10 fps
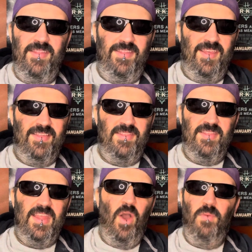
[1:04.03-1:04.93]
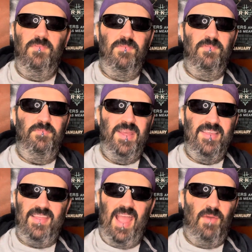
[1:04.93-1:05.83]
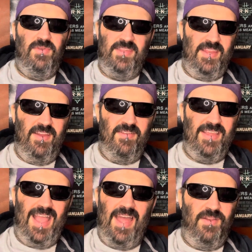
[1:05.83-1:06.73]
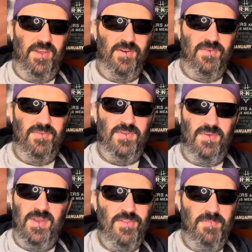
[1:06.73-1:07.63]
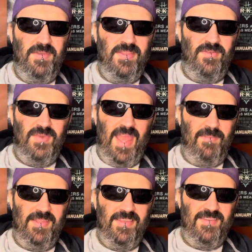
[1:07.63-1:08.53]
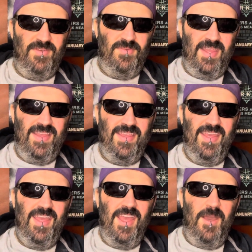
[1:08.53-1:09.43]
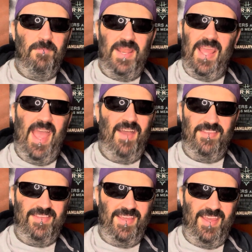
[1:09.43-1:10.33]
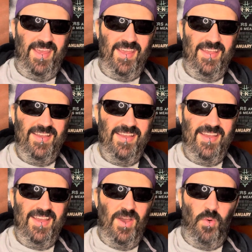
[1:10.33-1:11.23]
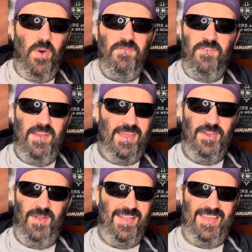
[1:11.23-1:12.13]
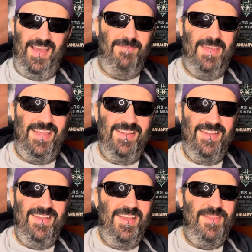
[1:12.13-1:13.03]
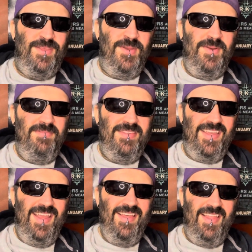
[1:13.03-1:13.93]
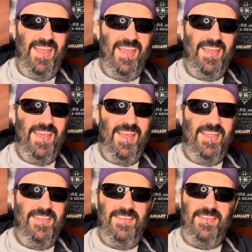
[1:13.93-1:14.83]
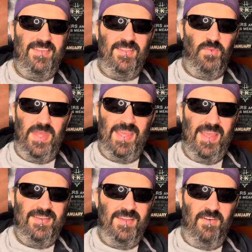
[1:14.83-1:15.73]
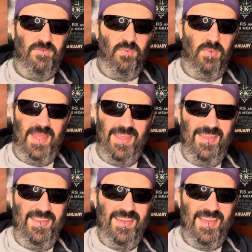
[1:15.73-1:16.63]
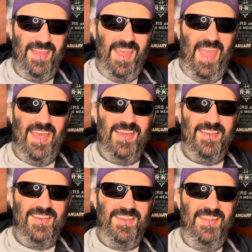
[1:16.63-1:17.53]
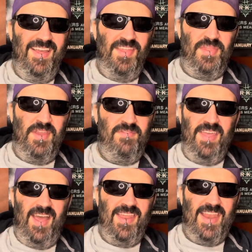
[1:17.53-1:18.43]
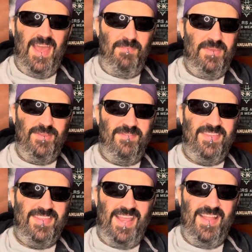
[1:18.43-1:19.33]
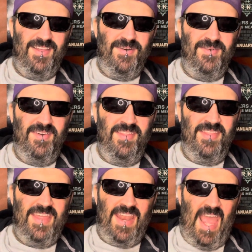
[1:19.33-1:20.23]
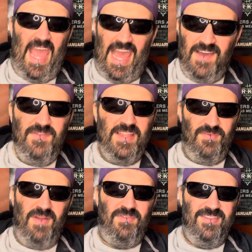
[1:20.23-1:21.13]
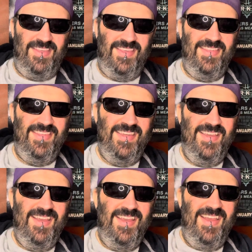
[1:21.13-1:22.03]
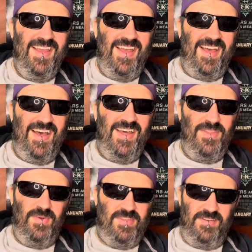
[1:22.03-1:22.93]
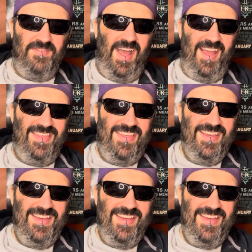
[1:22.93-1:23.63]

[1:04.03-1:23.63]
the things, the biggest, like, I was sitting here, I was like, I don't know, do I want to jump into recapping this every week? But I have to say, what fucking great timing. Do you know what I'm saying? Like, this is the weekend of Wicked, and they've got an episode of Silo that heavily references The Wizard of Oz.